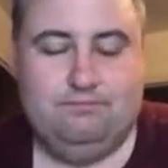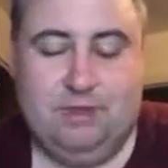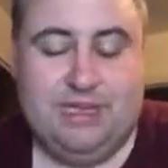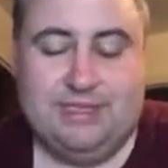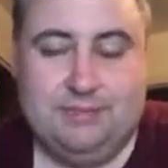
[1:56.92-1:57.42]

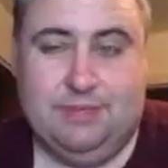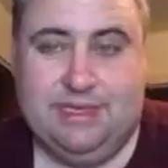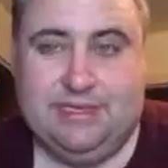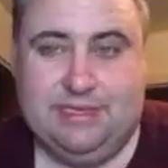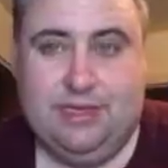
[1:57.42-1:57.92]

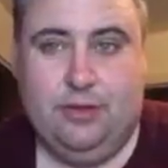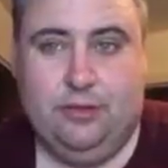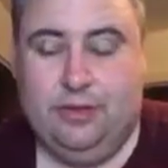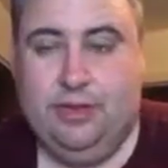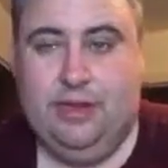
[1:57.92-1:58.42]
because you
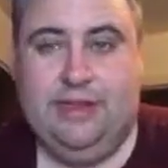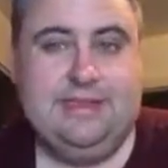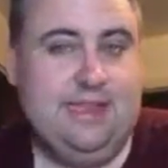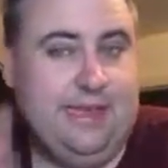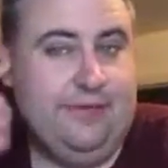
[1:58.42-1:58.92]
know
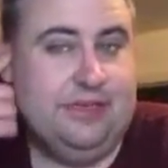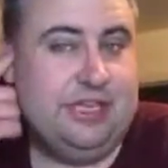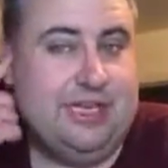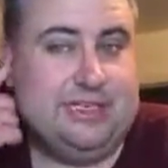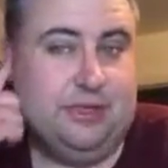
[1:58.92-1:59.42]
it's going to give you a
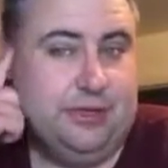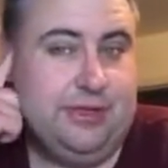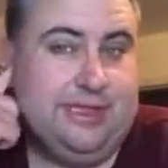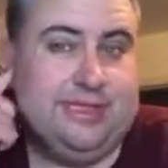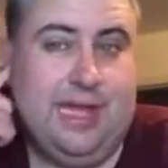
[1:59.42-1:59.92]
chance to
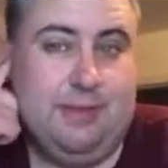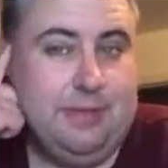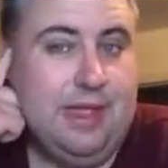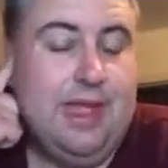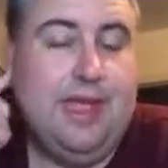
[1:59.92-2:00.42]
look things up.